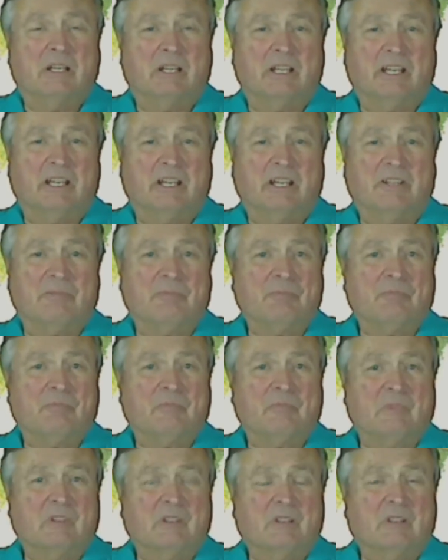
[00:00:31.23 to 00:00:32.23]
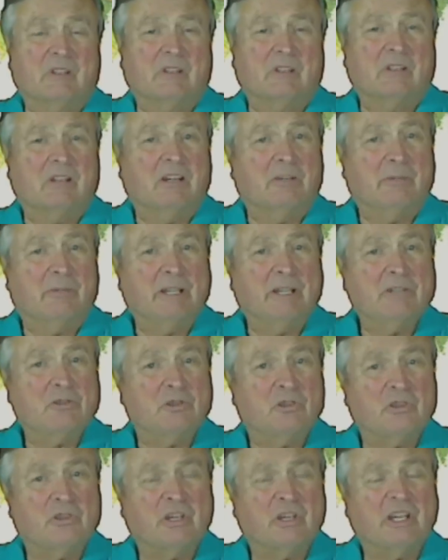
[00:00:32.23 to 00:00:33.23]
And a
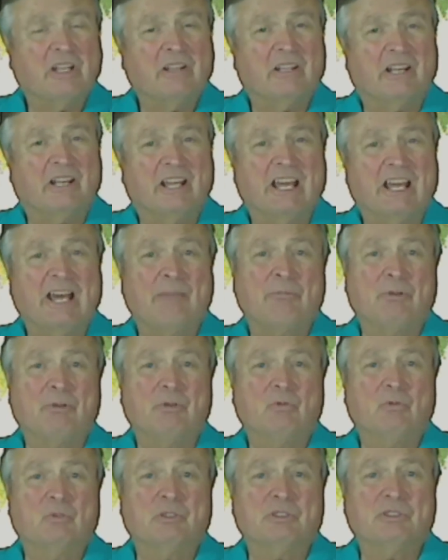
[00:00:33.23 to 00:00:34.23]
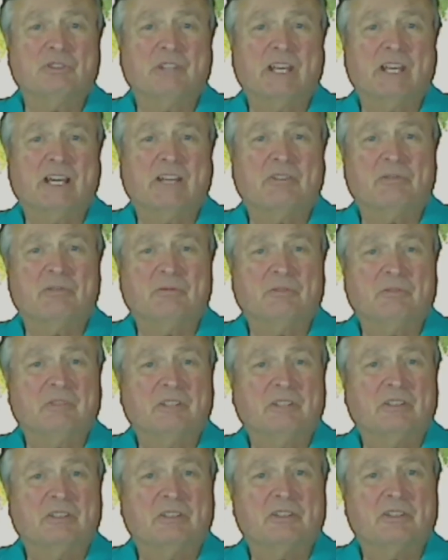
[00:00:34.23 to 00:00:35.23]
major thing that happened was that
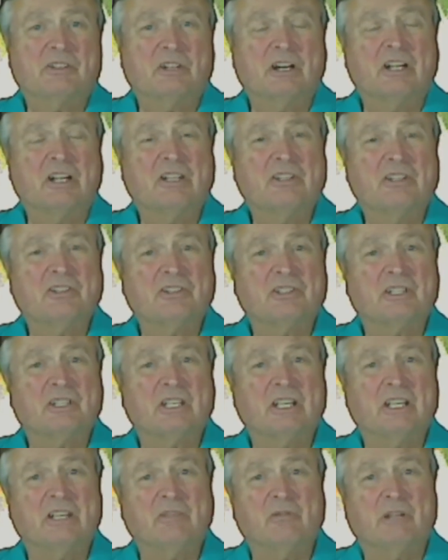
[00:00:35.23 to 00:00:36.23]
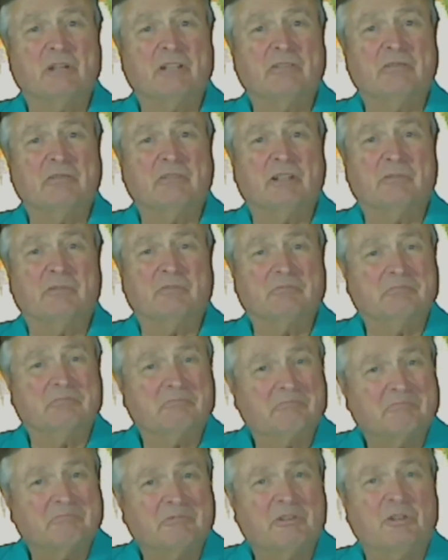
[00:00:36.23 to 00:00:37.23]
they started to see that
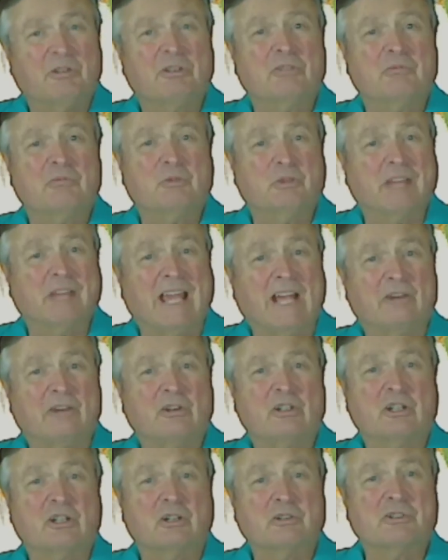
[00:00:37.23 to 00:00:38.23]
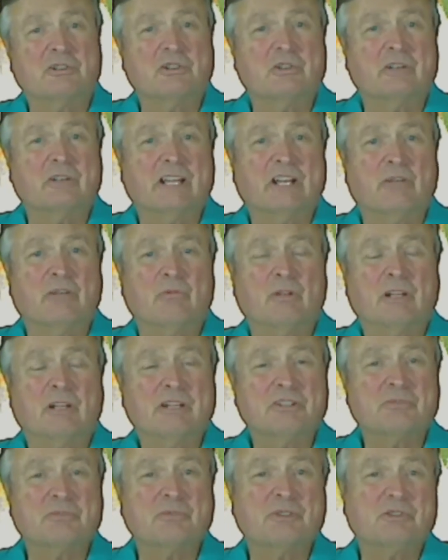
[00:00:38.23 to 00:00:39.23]
with agriculture and animal
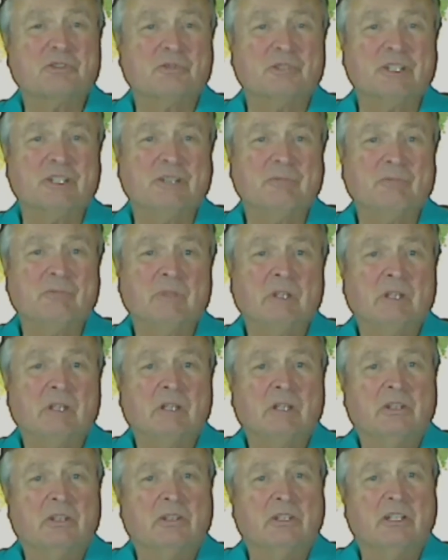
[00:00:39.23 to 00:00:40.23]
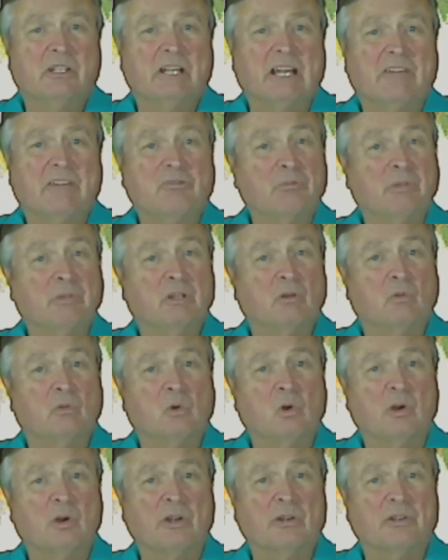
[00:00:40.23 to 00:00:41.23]
husbandry, you didn't have to be a
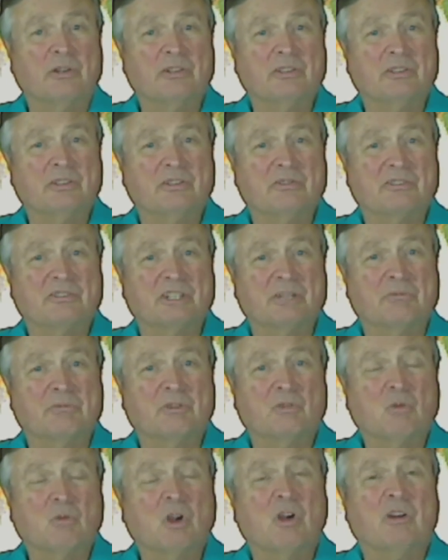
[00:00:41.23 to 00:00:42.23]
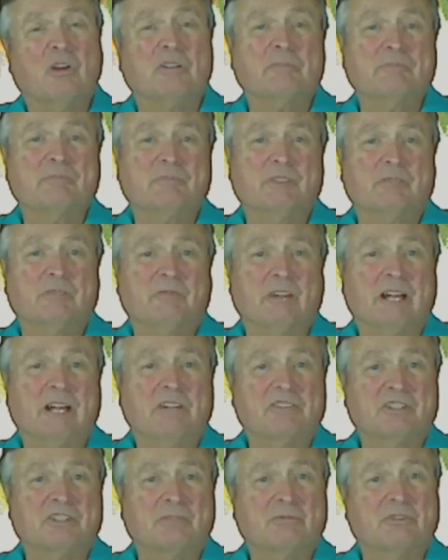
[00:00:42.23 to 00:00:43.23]
warrior to do some of the work. In
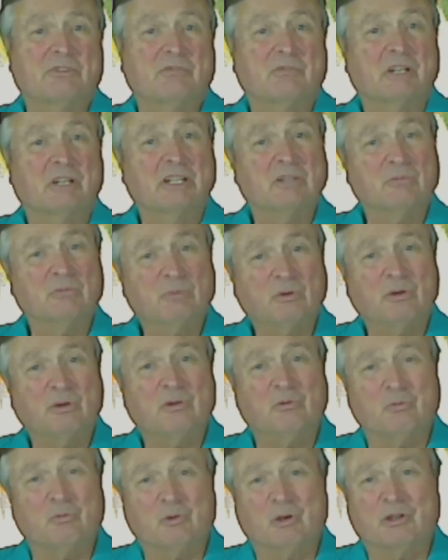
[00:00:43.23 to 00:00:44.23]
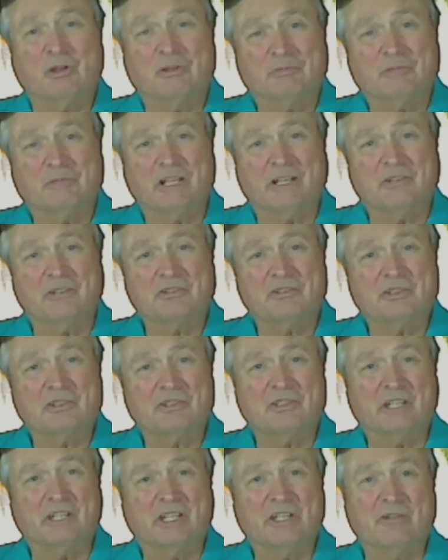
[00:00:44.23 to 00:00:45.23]
fact, some of the really important work, that is to
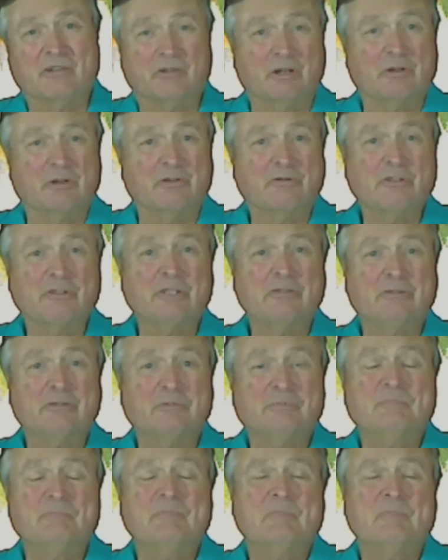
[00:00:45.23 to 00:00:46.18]
say, grow the food.